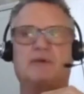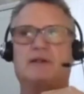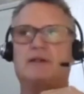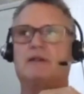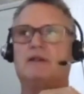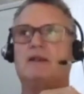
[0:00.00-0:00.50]

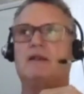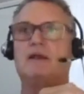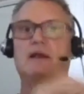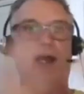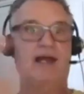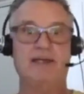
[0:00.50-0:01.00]
But
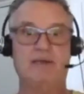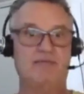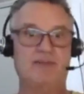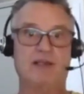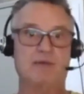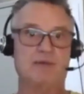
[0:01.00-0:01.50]
I didn't even
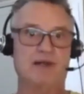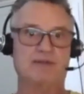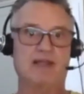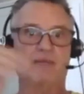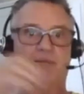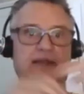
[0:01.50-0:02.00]
think about
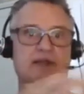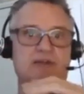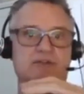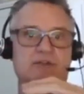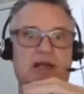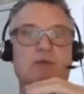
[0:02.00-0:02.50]
that
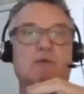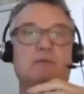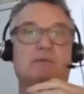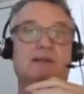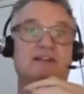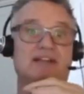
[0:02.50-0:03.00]
because I would have
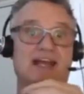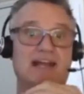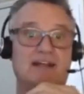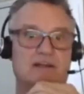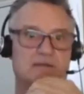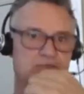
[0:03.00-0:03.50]
been dead.